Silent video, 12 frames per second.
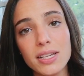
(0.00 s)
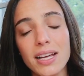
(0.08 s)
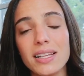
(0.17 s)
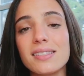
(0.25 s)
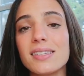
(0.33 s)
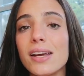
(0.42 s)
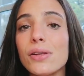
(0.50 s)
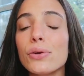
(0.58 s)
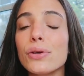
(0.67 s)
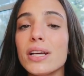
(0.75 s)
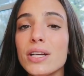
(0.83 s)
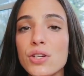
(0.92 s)
and
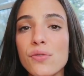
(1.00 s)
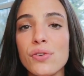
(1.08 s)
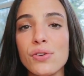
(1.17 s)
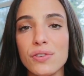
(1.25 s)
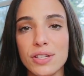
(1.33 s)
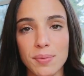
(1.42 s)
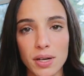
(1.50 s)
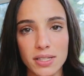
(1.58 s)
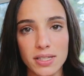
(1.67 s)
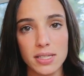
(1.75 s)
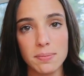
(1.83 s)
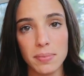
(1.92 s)
tailor each of your
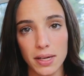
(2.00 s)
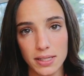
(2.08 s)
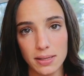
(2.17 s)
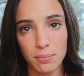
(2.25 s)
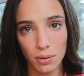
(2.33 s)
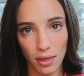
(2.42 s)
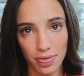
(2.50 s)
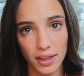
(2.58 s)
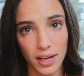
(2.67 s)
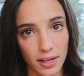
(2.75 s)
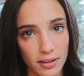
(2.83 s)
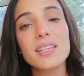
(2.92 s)
responses based upon
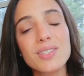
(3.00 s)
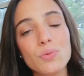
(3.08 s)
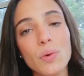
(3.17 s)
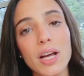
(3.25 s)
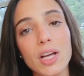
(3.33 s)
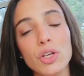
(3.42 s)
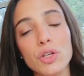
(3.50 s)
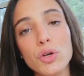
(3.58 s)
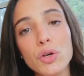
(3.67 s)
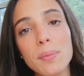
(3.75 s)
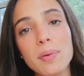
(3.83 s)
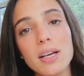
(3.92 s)
that. This way, you
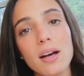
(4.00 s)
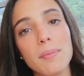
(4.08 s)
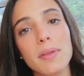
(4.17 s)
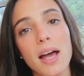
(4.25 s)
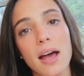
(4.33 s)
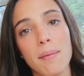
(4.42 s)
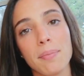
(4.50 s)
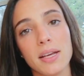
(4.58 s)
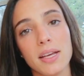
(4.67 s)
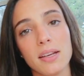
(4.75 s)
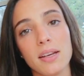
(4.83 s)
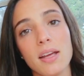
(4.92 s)
can become the
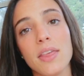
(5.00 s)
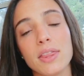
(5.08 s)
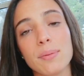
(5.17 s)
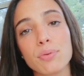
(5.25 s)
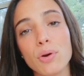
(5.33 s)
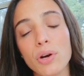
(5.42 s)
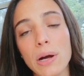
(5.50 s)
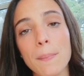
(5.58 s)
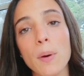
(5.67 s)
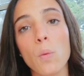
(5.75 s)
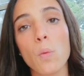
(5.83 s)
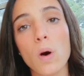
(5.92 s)
applicant that the
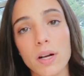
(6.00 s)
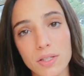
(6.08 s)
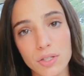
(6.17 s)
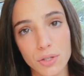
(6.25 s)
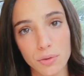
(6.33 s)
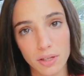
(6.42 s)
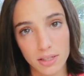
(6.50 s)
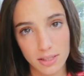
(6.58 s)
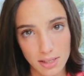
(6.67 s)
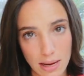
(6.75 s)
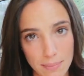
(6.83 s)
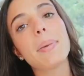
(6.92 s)
program wants to
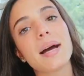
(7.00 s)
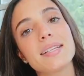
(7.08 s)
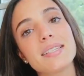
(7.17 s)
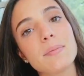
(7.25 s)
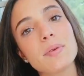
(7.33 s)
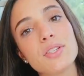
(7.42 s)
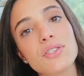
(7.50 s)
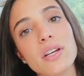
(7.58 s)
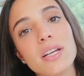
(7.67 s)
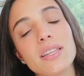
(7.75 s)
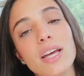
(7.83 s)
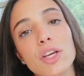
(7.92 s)
accept by
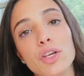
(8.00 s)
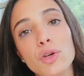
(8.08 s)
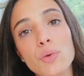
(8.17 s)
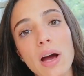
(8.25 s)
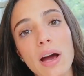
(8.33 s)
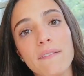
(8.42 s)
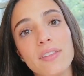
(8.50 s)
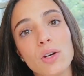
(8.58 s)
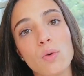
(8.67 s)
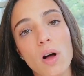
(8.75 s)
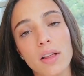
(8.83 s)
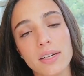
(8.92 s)
demonstrating that you have the
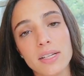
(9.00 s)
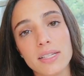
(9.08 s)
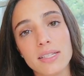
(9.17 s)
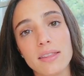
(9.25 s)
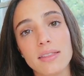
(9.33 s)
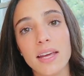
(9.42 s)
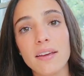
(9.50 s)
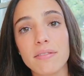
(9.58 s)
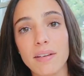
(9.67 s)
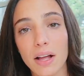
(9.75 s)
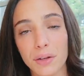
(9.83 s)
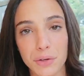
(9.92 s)
qualities they
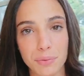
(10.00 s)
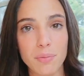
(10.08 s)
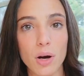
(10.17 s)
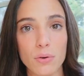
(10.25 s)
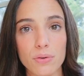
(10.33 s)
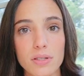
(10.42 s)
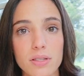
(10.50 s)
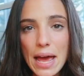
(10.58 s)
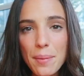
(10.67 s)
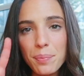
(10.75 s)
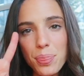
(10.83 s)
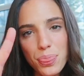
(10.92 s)
value most.
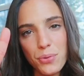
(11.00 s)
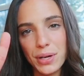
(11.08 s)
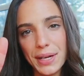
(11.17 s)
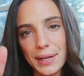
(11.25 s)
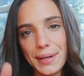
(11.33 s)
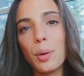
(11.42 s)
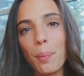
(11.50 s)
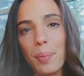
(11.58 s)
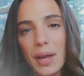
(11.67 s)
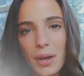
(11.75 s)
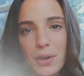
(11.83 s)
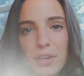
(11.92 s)
Step 3,
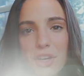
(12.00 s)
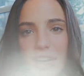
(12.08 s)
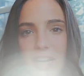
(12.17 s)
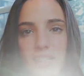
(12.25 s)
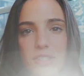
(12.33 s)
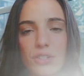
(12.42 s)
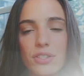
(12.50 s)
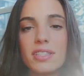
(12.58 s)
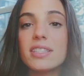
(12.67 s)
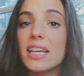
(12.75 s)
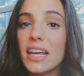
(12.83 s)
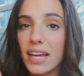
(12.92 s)
prepare your
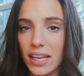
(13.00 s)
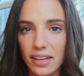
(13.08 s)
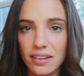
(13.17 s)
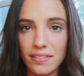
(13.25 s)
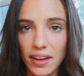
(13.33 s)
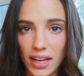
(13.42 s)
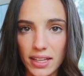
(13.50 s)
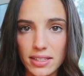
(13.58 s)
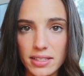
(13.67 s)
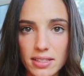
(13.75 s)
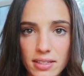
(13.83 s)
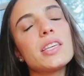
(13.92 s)
answers in
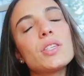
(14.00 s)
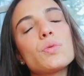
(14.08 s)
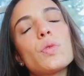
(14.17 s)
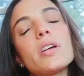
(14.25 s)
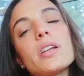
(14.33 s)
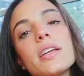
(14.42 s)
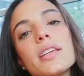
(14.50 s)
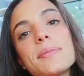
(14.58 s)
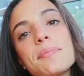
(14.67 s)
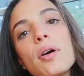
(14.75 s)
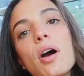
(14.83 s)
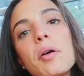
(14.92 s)
advance. This one is
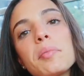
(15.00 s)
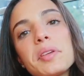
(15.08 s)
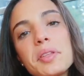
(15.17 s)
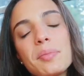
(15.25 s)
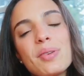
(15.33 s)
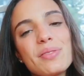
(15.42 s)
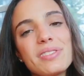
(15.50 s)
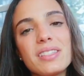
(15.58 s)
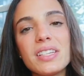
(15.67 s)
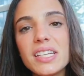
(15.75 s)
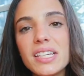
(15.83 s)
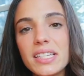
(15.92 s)
probably the most
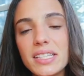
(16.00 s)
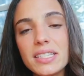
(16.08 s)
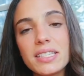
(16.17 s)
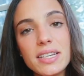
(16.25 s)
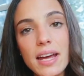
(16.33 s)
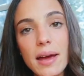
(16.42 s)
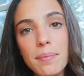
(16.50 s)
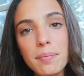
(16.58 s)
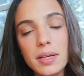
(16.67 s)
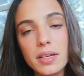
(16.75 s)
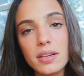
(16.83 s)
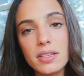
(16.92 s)
tedious step
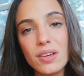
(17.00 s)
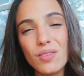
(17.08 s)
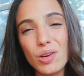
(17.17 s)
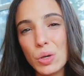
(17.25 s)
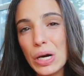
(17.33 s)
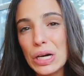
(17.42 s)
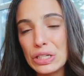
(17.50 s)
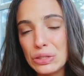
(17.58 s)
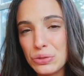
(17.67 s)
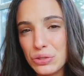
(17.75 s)
because it requires you